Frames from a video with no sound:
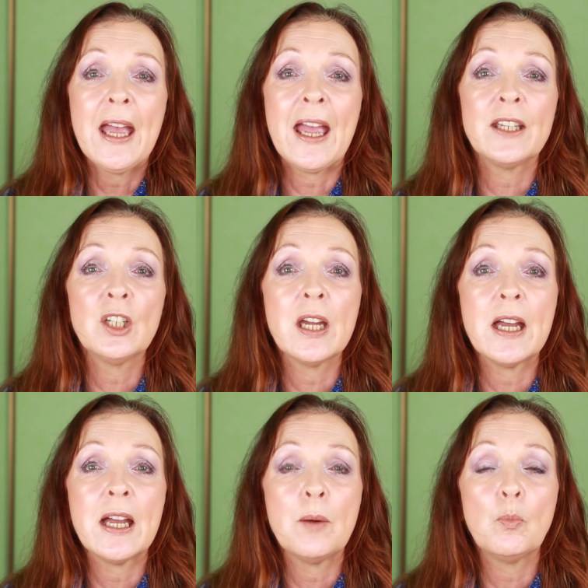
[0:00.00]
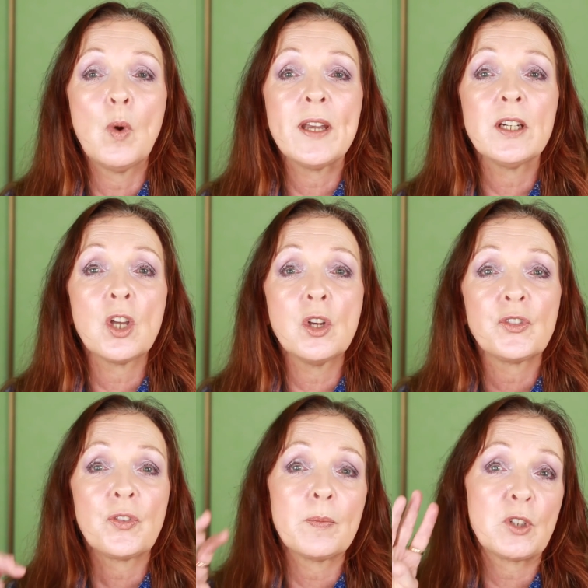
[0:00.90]
And um, when it
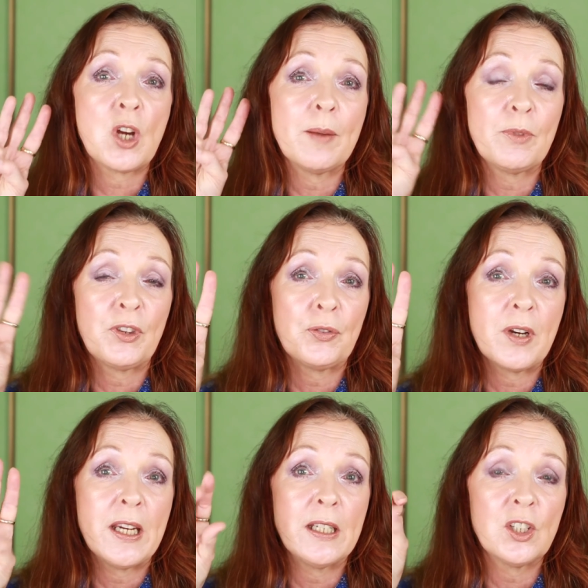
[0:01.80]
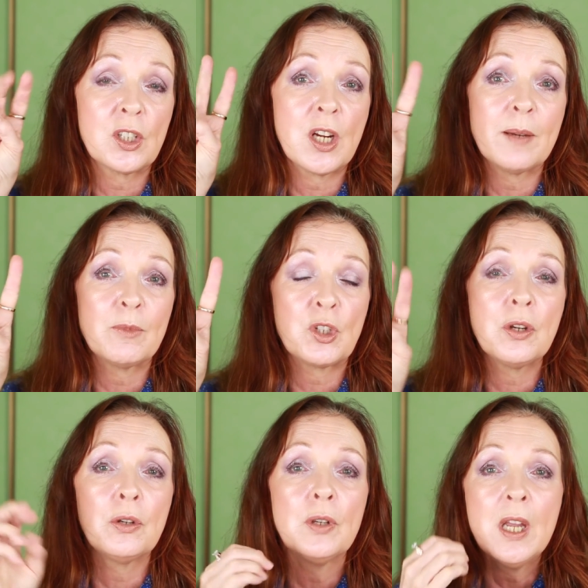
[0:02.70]
goes from type 3 to type
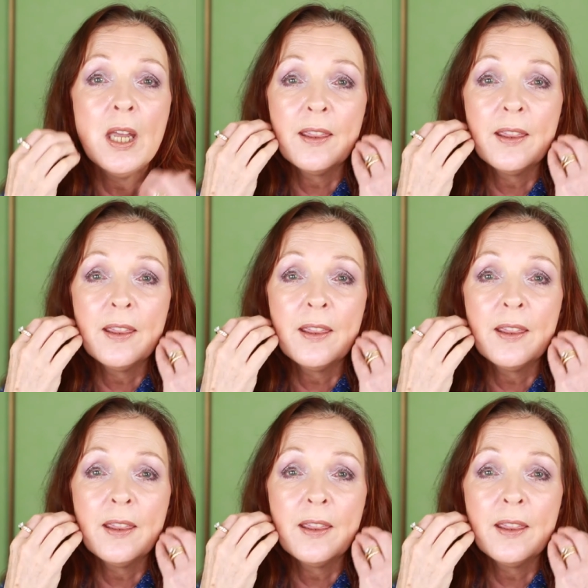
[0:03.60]
2,